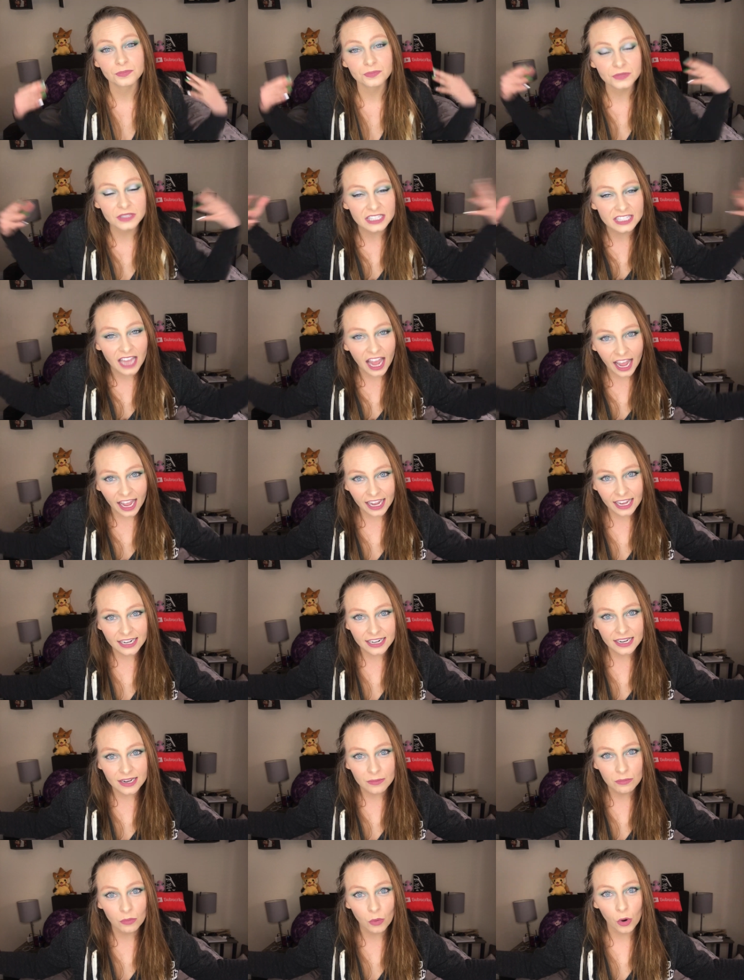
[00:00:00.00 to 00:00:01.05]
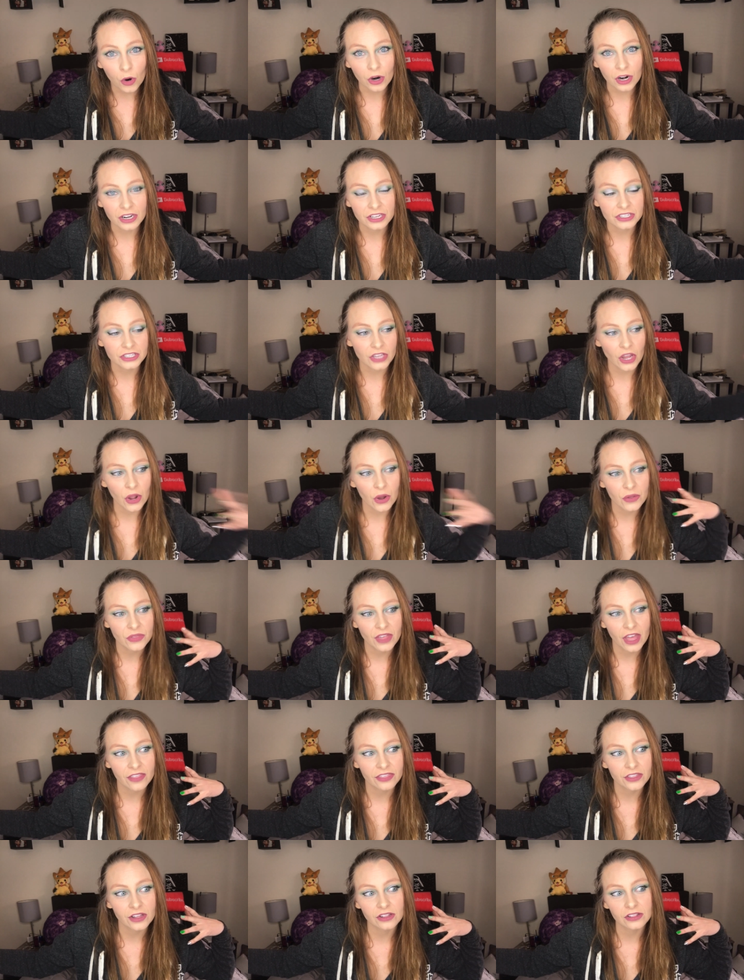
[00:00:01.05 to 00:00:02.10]
side more so
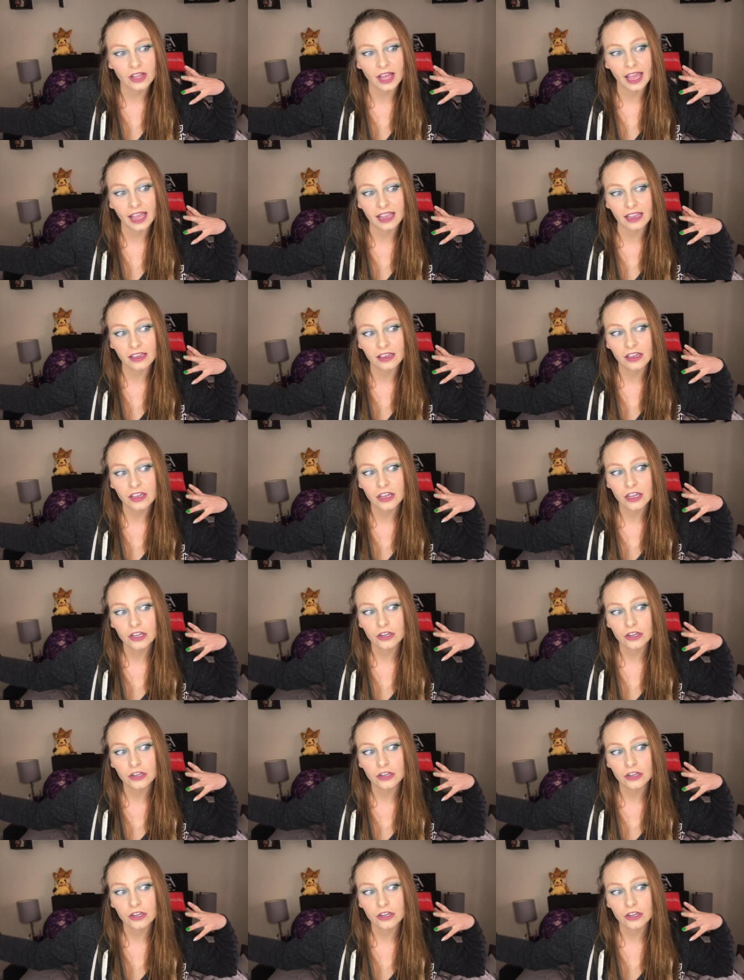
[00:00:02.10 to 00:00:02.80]
than the like